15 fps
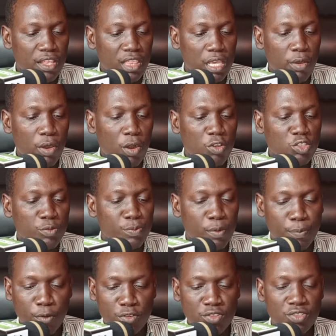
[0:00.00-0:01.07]
There were also
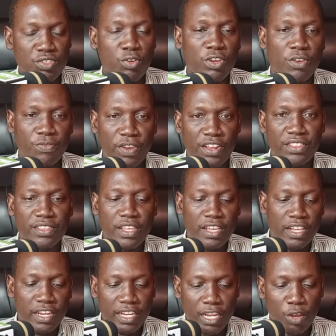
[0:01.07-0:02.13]
proposals. Okay, fine.
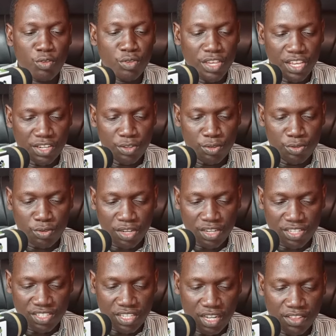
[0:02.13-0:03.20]
Now you get you
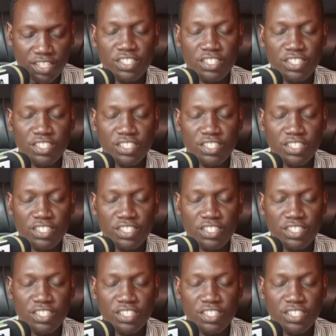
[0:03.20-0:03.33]
understand.